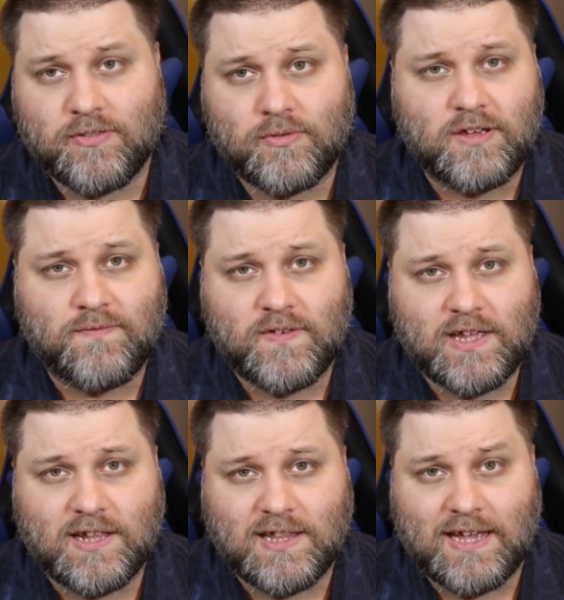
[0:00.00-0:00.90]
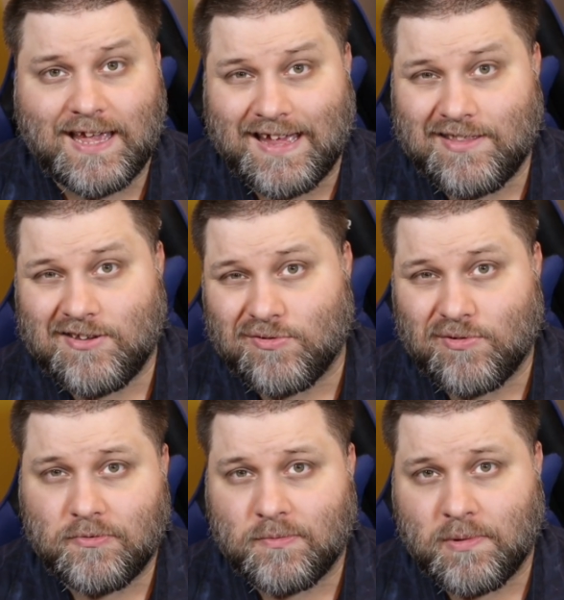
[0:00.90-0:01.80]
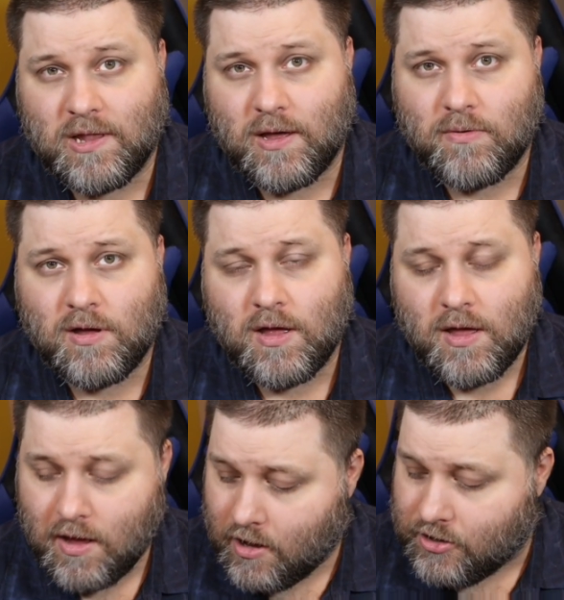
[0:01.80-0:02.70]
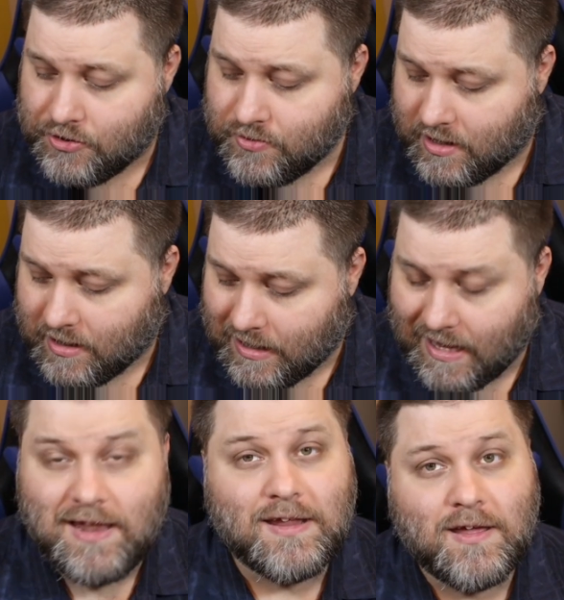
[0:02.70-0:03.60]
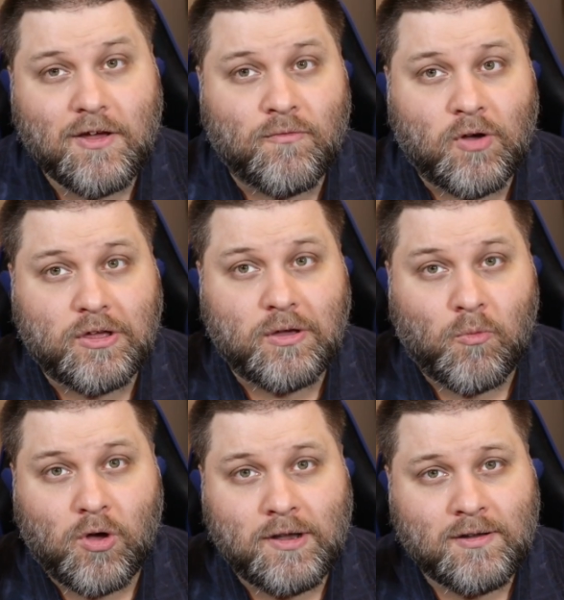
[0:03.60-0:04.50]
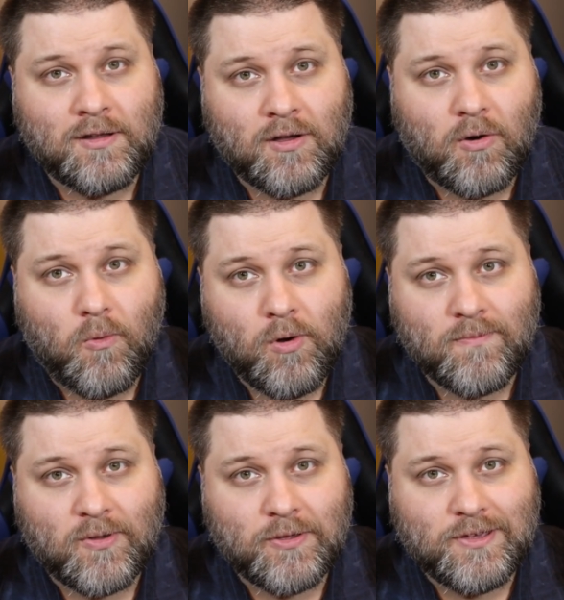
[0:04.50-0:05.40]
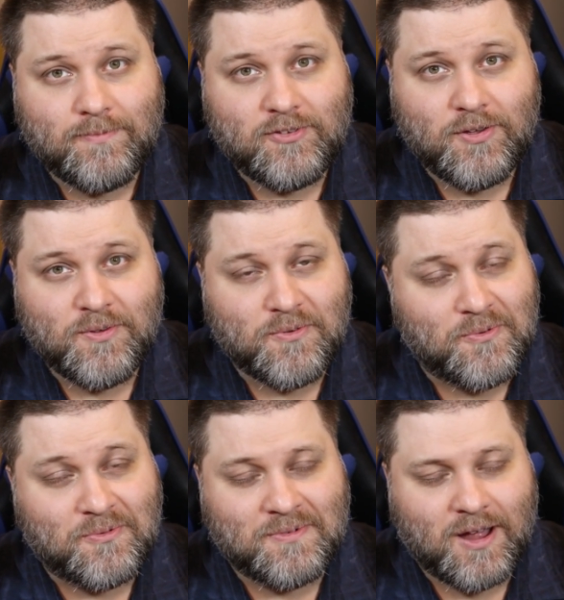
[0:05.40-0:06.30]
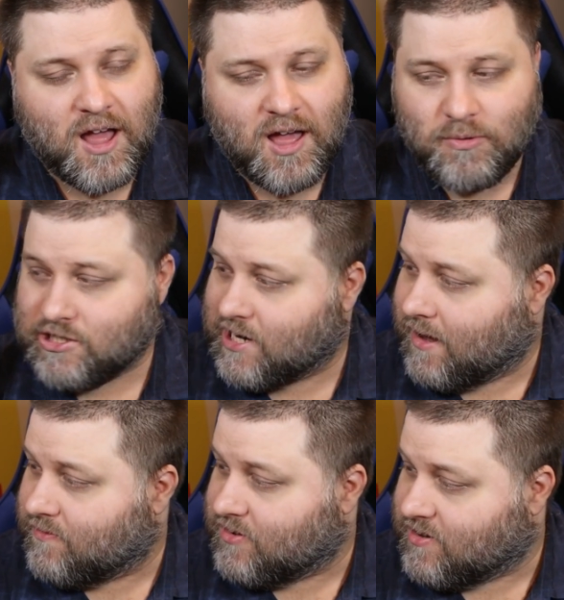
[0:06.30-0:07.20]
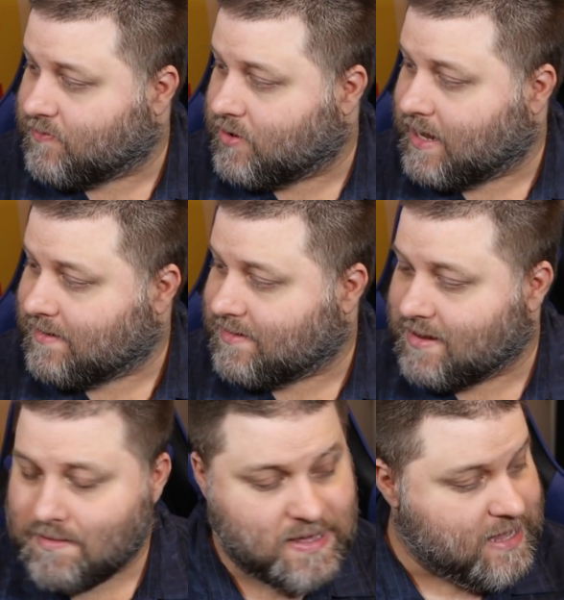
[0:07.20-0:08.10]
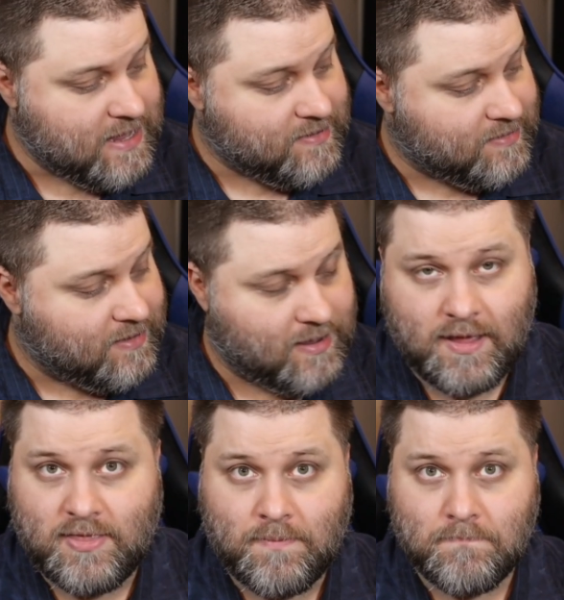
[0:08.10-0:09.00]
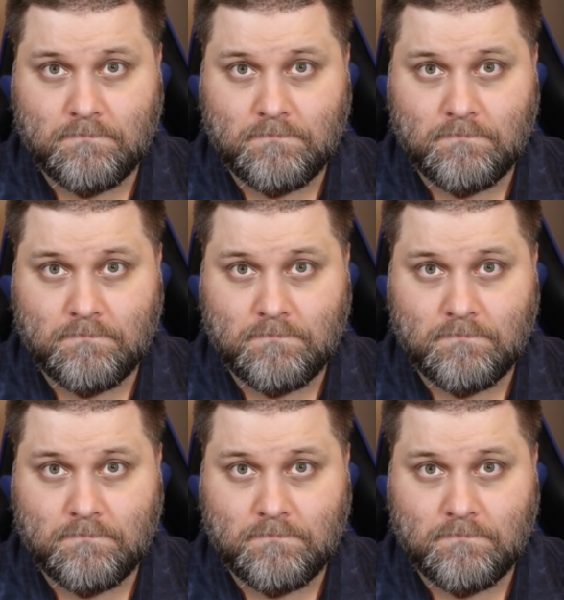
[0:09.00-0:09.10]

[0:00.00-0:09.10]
through the affiliate link in the description below, you can get Volume 1 or Volume 2, uh, which have different SCPs in them.